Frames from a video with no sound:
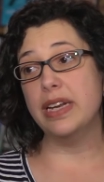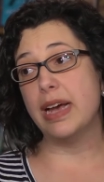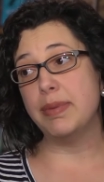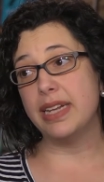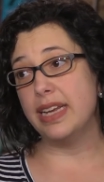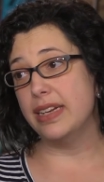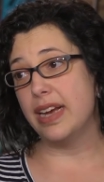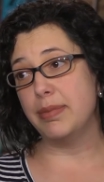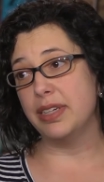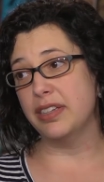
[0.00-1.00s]

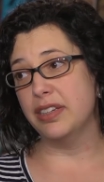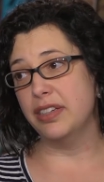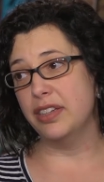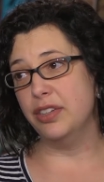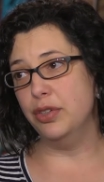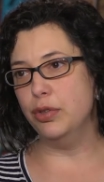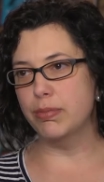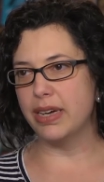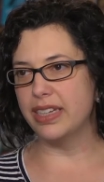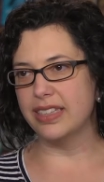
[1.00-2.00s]
and new
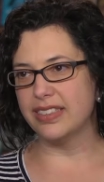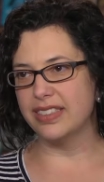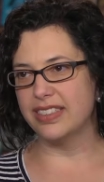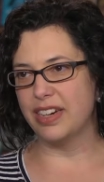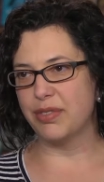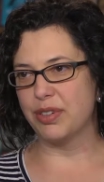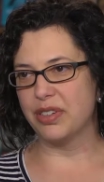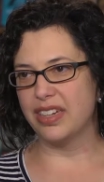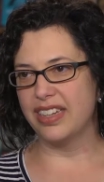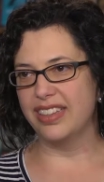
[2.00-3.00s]
money isn't
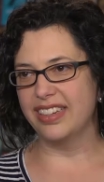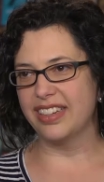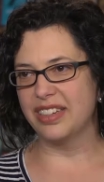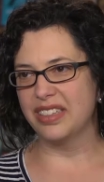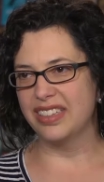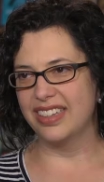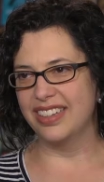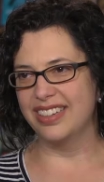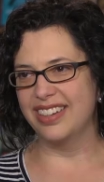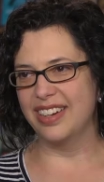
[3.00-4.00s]
ever, I think, a
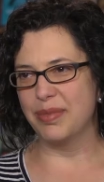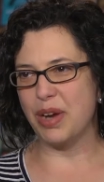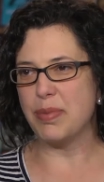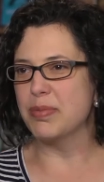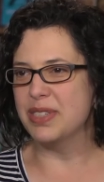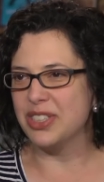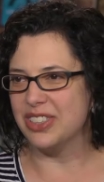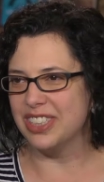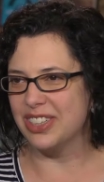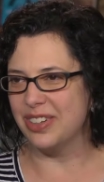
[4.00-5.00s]

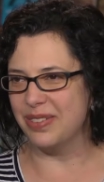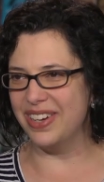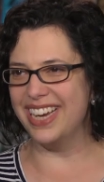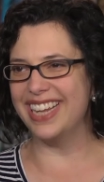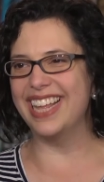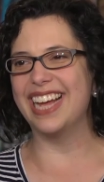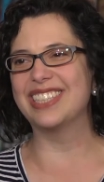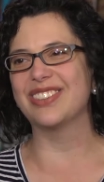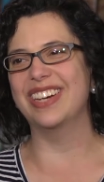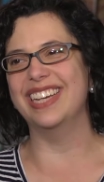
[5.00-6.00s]
complimentary term, and that's what.